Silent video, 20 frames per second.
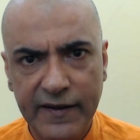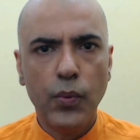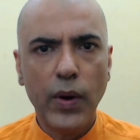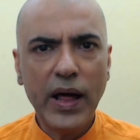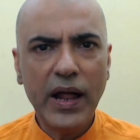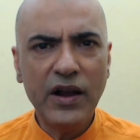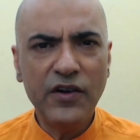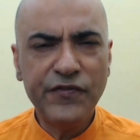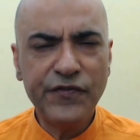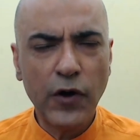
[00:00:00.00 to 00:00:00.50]

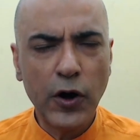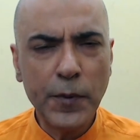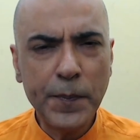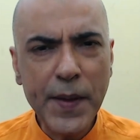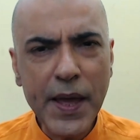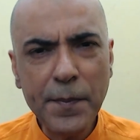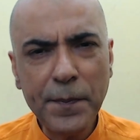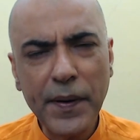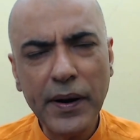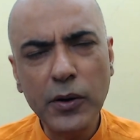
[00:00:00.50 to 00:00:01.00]
Well, for
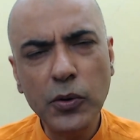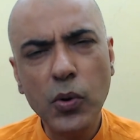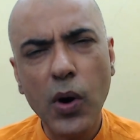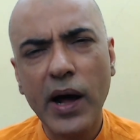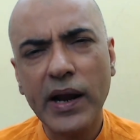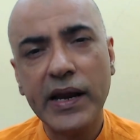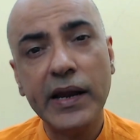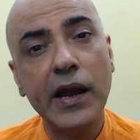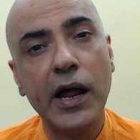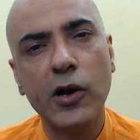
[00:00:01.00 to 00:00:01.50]
people who
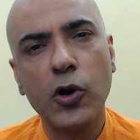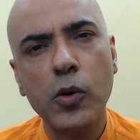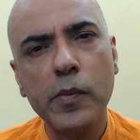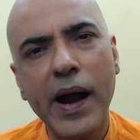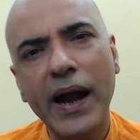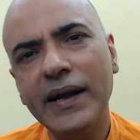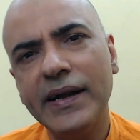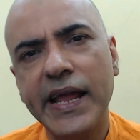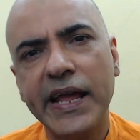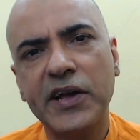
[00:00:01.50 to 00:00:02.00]
are in a
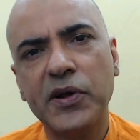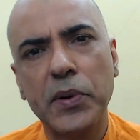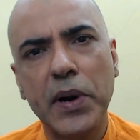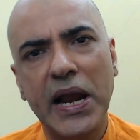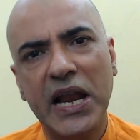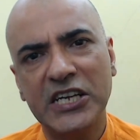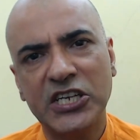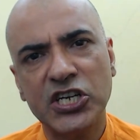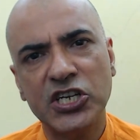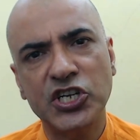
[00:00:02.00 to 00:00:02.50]
romantic
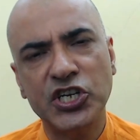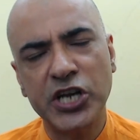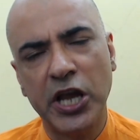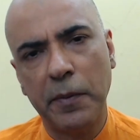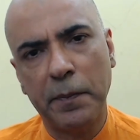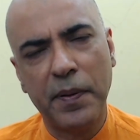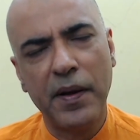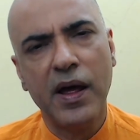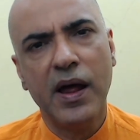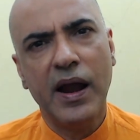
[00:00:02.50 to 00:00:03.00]

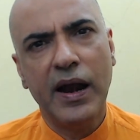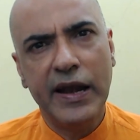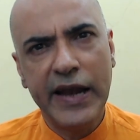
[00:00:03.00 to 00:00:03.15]
relationship,